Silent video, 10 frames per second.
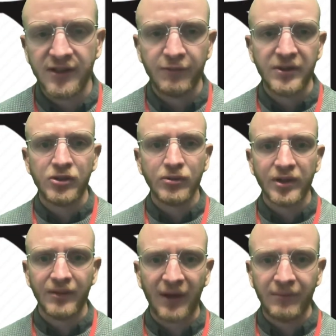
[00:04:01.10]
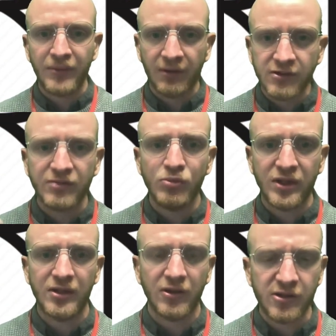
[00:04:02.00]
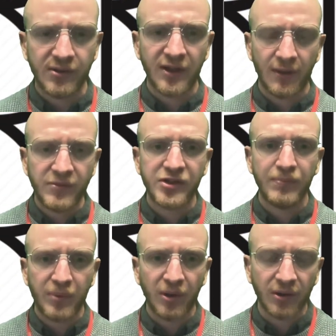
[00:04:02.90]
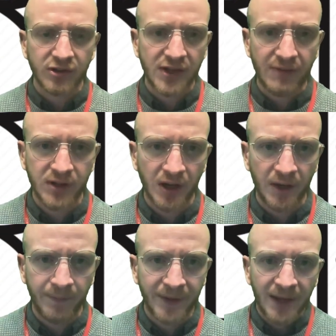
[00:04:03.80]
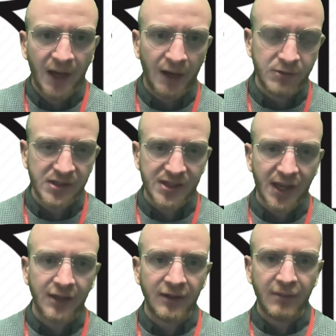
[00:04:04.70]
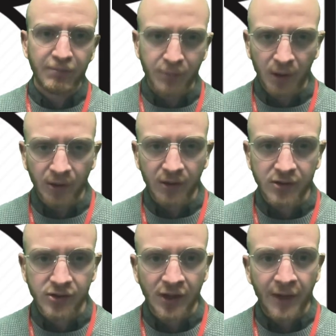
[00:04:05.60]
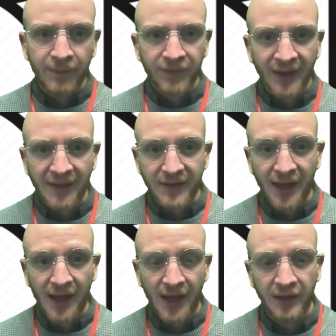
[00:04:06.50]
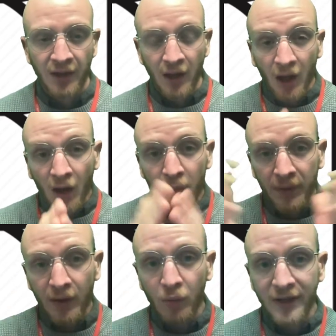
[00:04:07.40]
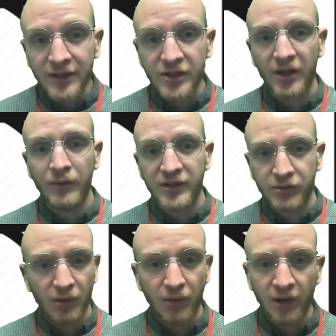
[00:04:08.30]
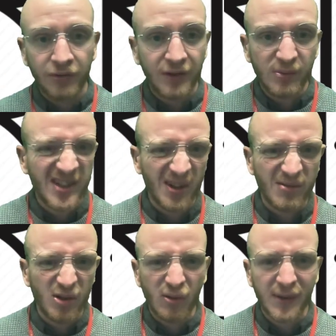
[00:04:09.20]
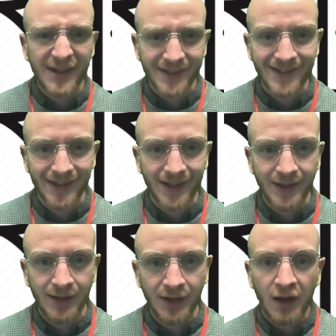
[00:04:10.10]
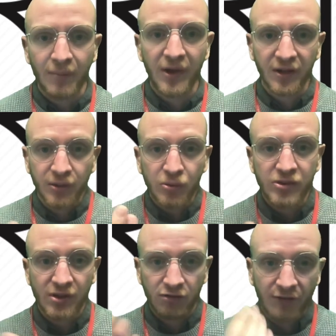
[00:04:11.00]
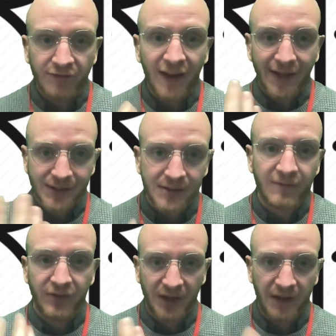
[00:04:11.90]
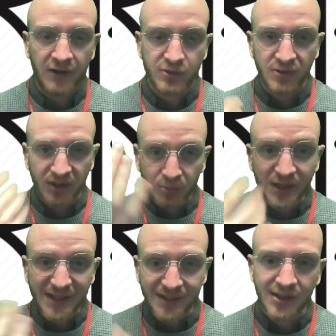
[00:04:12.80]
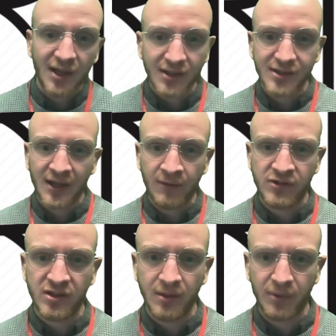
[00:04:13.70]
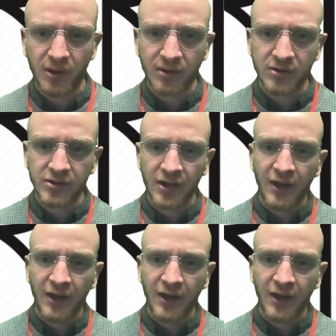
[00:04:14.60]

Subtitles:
I've been talking about mirrors and windows when it comes to books, haven't I? I've been saying that books can open a window into a world that we don't normally see, but it can also reflect something at us. We can see ourselves in the books.